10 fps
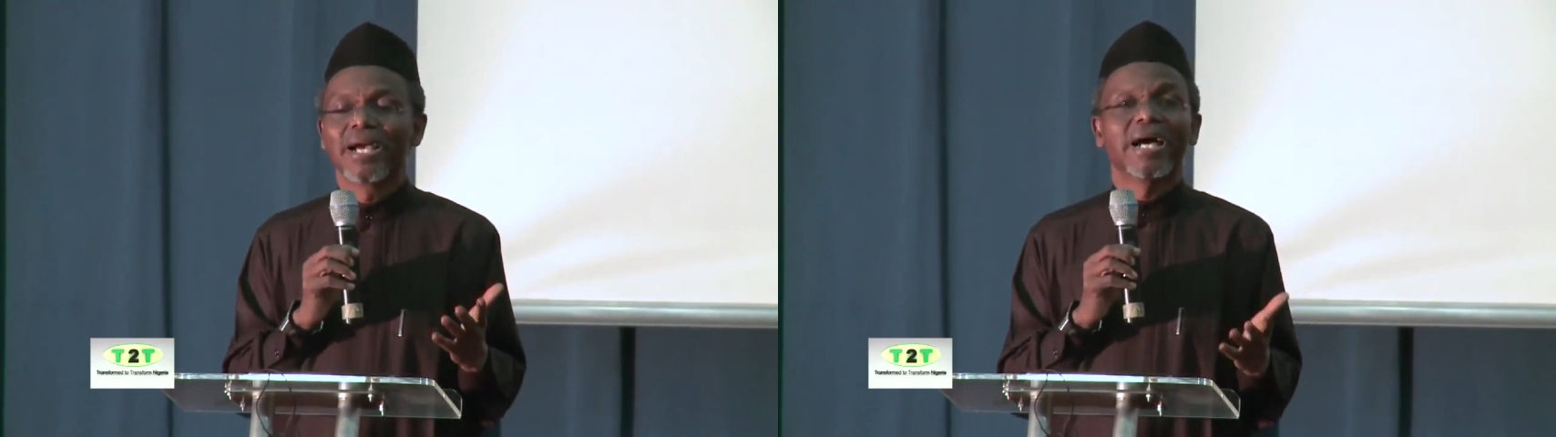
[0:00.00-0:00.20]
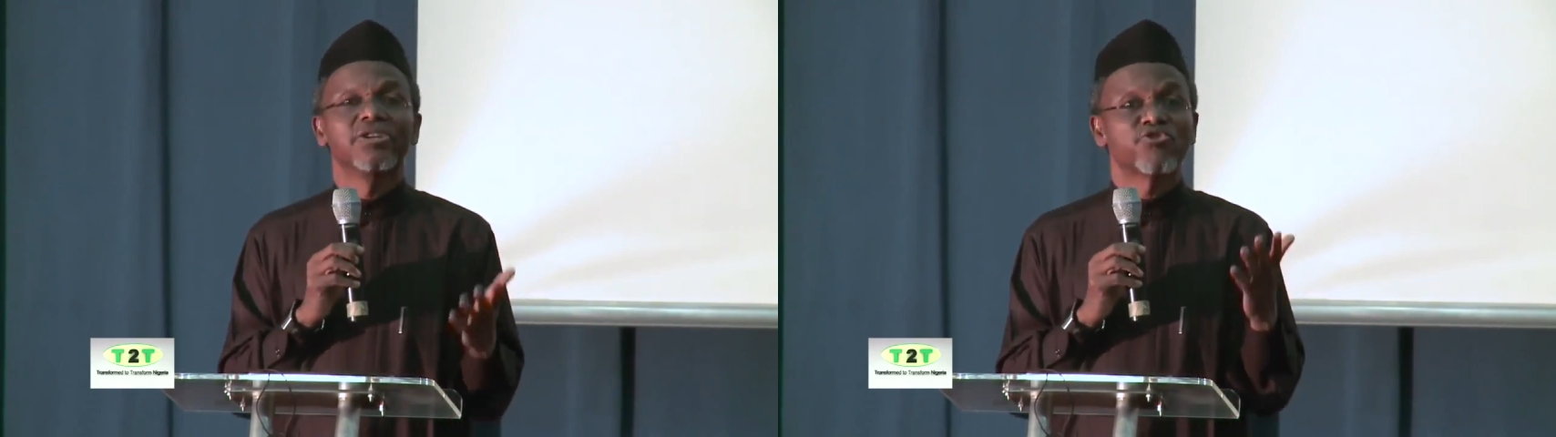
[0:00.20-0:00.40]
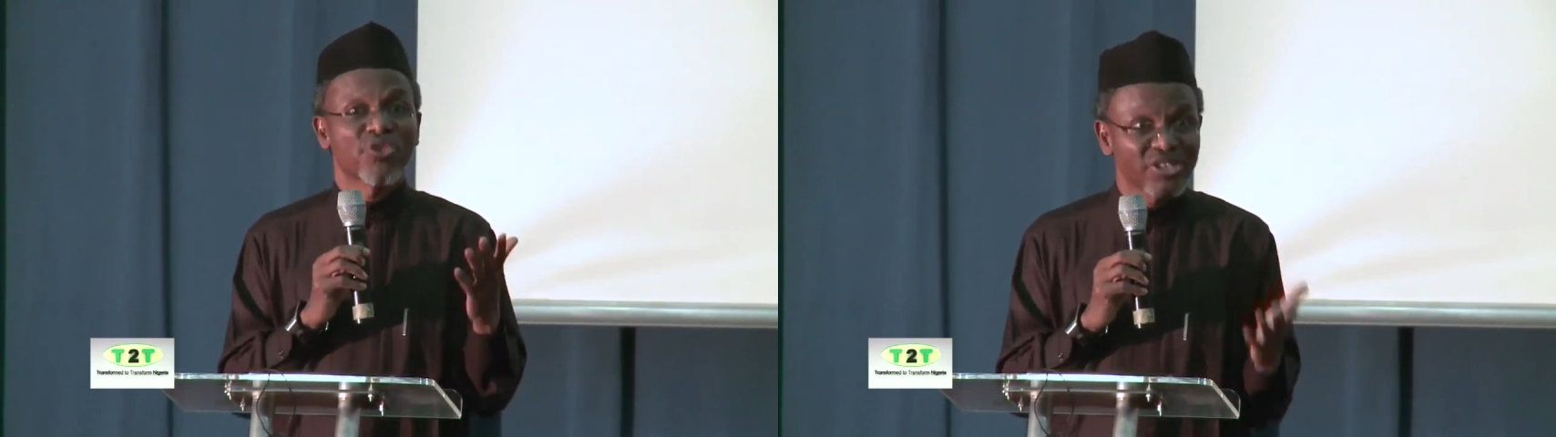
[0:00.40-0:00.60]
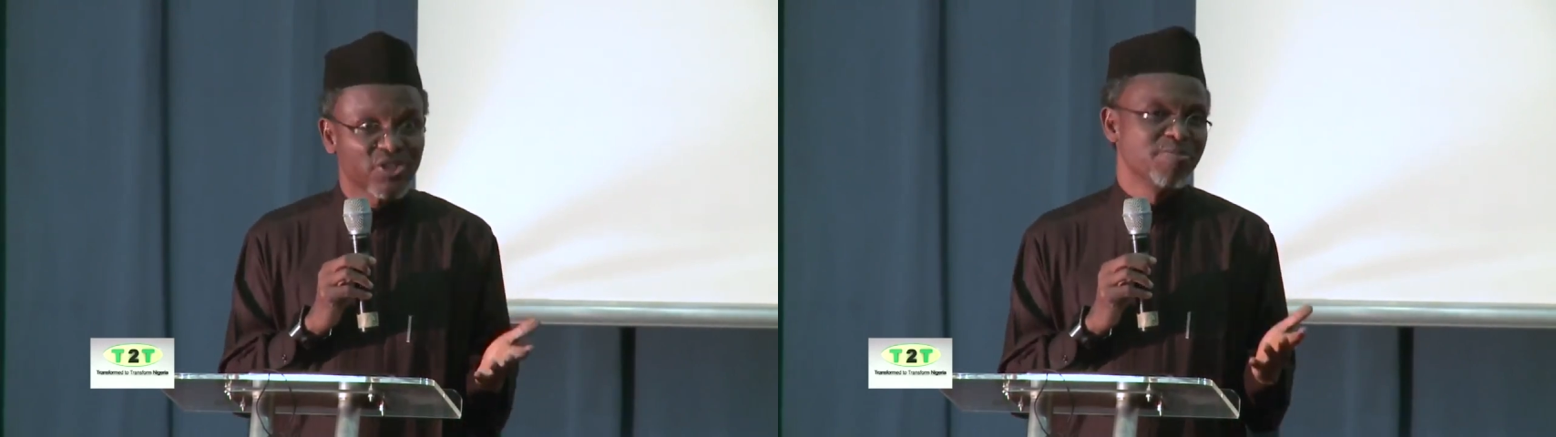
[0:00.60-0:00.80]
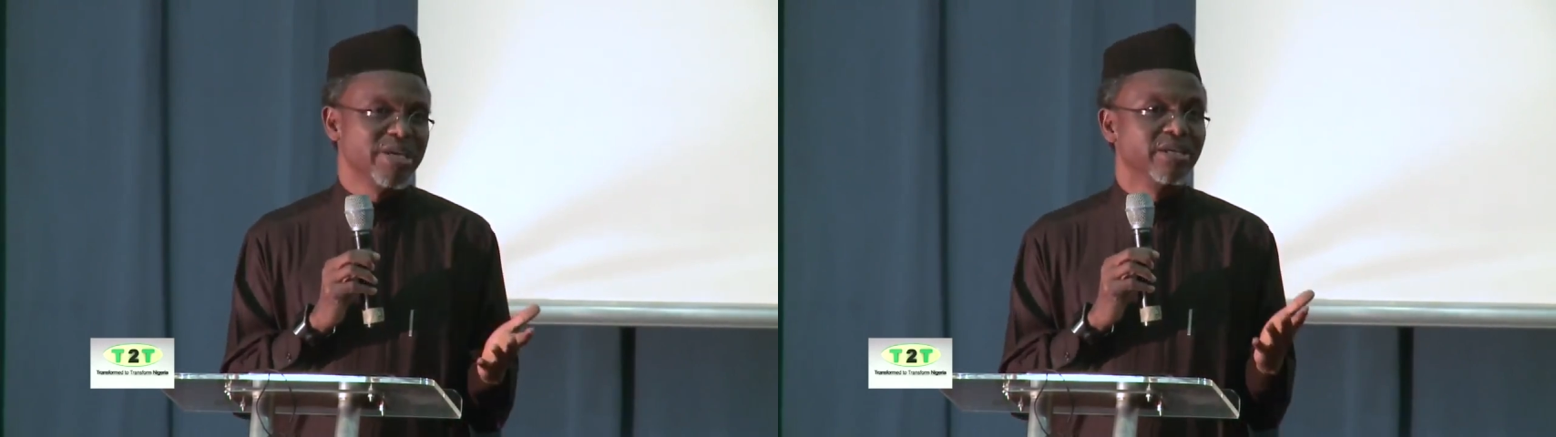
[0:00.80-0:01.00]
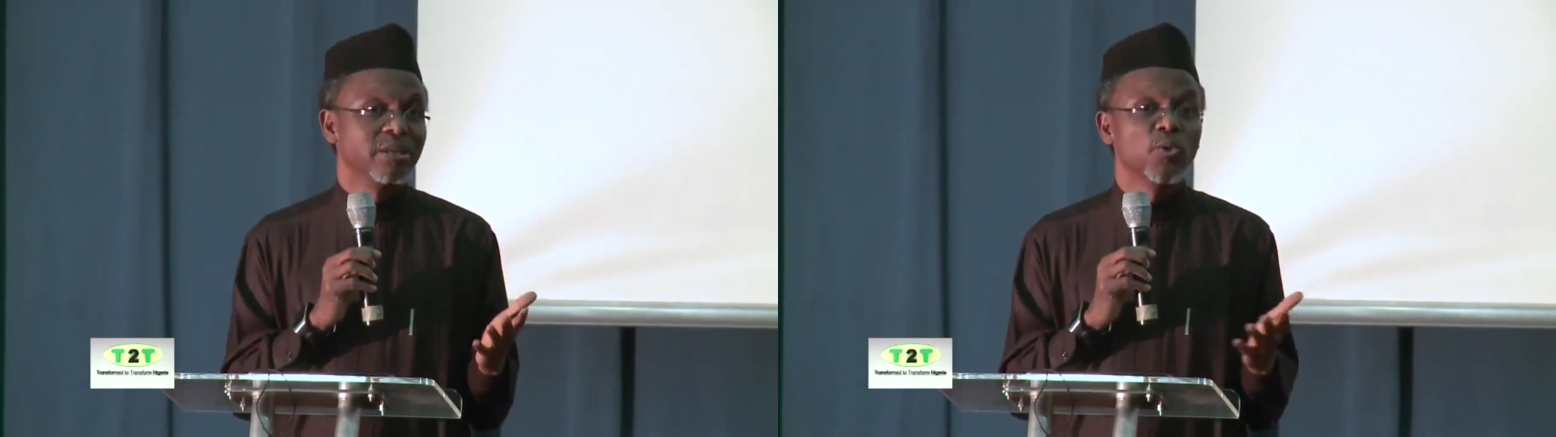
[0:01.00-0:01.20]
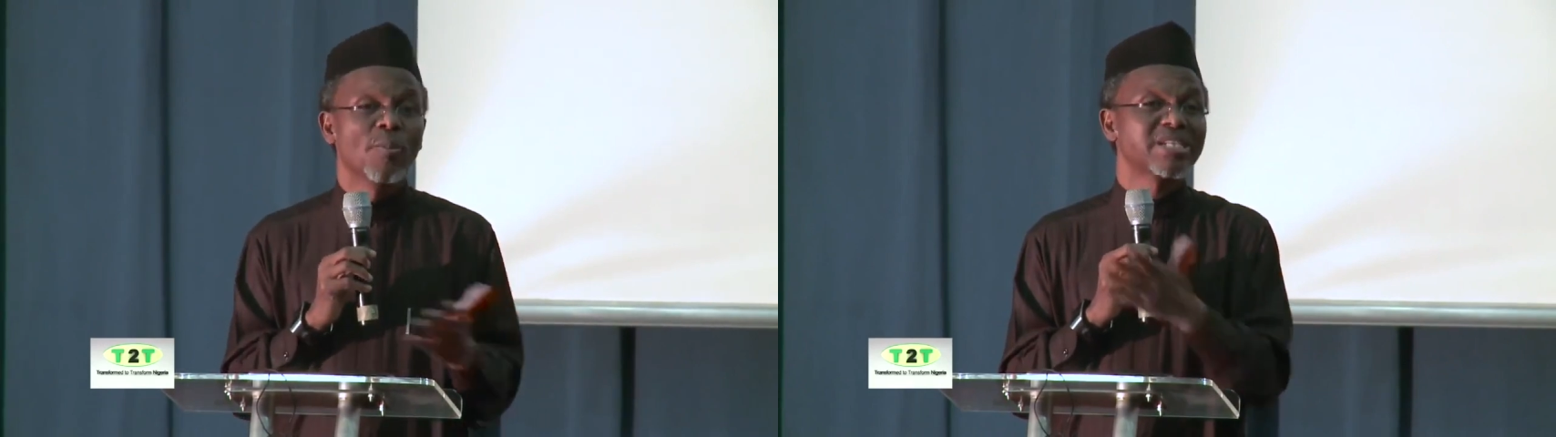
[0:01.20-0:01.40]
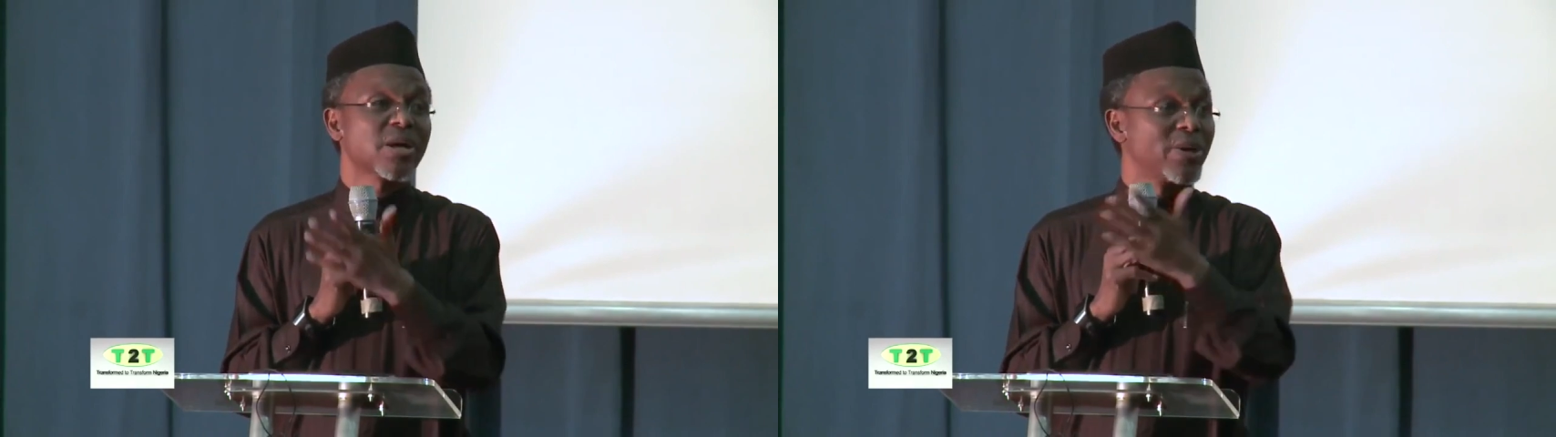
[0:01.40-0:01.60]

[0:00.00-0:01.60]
and trust me, no matter